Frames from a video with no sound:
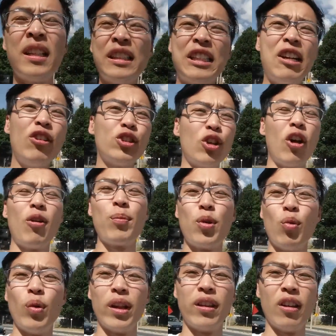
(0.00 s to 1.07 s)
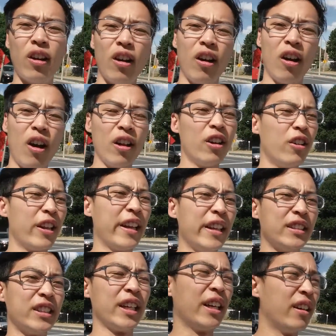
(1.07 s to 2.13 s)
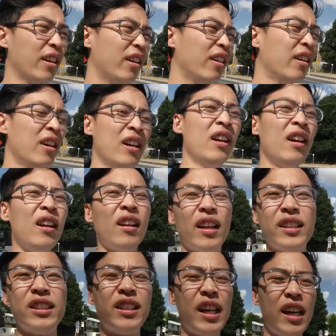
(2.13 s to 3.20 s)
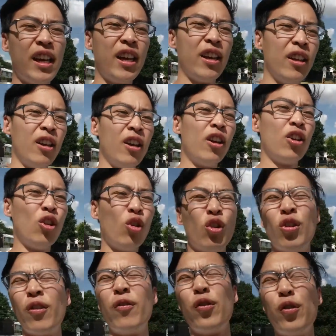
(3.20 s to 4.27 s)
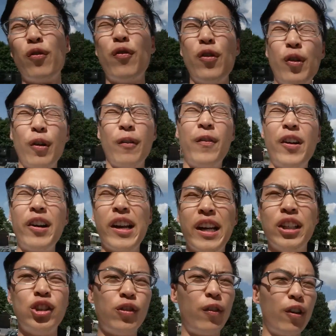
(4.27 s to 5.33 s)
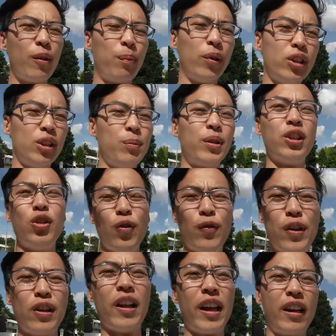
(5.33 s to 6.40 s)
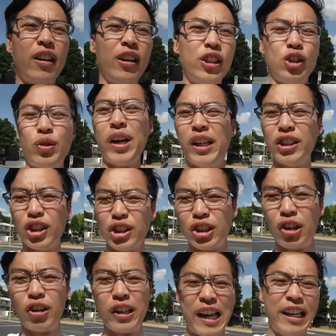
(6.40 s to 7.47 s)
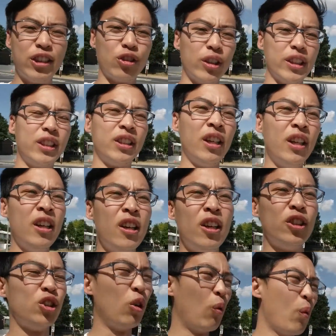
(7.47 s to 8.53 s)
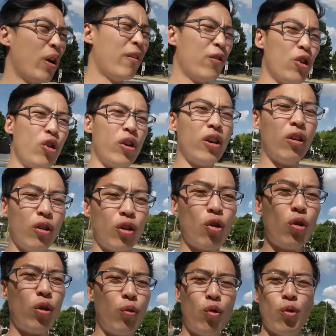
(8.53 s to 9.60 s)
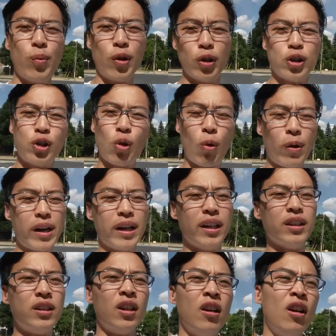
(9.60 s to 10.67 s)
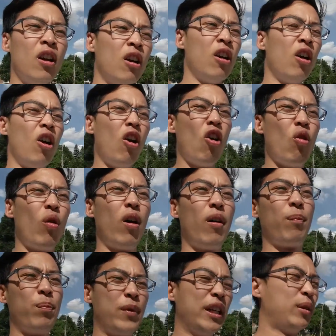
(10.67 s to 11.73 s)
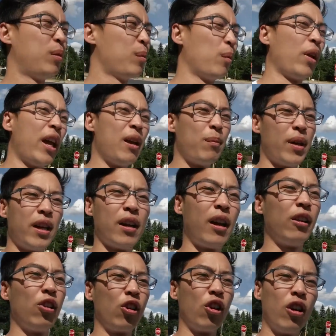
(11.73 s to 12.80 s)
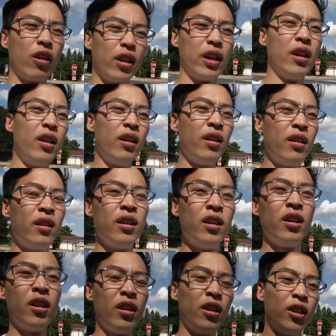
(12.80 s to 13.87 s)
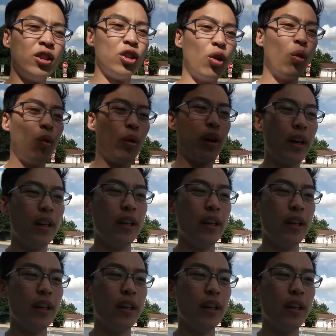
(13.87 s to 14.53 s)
This can also help you with other things, like let's say you're a very introverted person because you feel like strangers are dangerous. So whenever you go in a room, your story is, oh, these people hate me and I look ugly. So